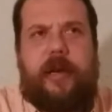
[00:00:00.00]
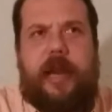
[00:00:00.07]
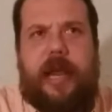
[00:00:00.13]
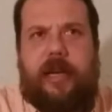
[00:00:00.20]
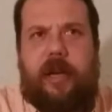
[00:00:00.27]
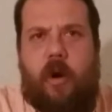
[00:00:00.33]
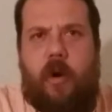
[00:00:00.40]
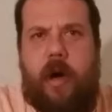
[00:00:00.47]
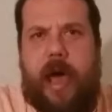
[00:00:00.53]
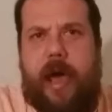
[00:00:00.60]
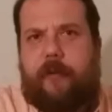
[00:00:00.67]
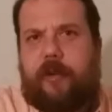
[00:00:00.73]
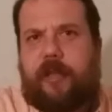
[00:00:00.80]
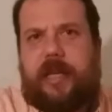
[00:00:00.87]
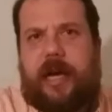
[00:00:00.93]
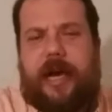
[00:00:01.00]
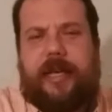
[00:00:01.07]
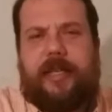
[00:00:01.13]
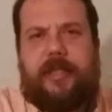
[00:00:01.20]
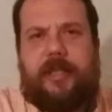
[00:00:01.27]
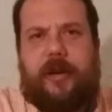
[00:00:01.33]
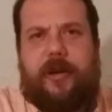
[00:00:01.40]
They don't
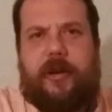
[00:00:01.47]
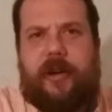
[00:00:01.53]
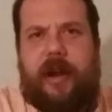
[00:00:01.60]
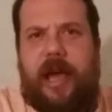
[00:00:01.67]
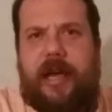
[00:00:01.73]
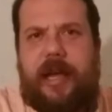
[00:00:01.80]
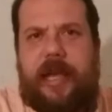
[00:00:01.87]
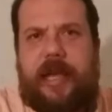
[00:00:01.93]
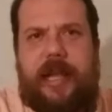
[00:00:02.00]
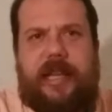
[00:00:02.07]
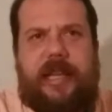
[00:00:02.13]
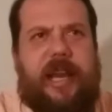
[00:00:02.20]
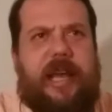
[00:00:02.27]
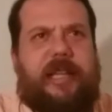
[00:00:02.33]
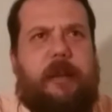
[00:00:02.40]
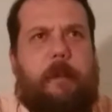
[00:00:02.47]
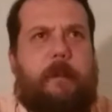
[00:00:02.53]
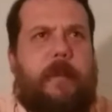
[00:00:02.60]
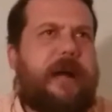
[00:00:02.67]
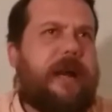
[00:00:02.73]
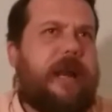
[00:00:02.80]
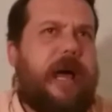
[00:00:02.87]
advertise, so they're not going to get like the
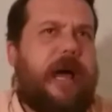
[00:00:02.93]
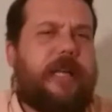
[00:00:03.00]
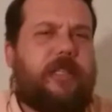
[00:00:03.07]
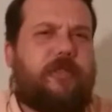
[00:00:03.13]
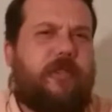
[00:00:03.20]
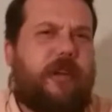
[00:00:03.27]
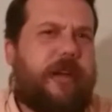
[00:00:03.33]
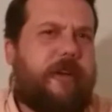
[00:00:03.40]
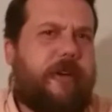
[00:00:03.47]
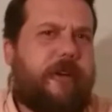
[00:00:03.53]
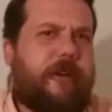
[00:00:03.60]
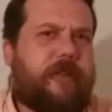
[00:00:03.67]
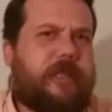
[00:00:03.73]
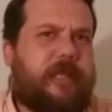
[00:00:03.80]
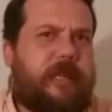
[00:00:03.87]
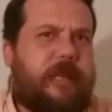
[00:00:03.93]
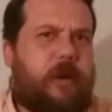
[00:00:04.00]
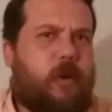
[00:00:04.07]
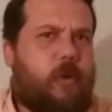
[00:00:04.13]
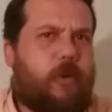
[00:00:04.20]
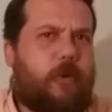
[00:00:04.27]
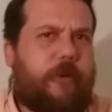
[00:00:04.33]
Bud Light drinkers and the
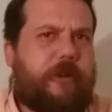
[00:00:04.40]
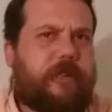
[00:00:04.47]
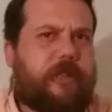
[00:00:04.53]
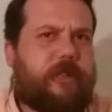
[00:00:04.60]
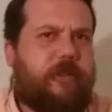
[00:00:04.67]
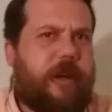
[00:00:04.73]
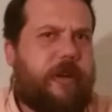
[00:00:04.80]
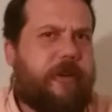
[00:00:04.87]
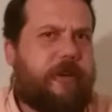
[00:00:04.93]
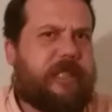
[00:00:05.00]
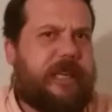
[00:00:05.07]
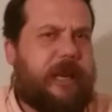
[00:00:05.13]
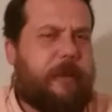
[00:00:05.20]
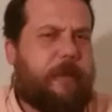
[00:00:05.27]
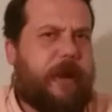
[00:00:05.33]
Coors drinkers and the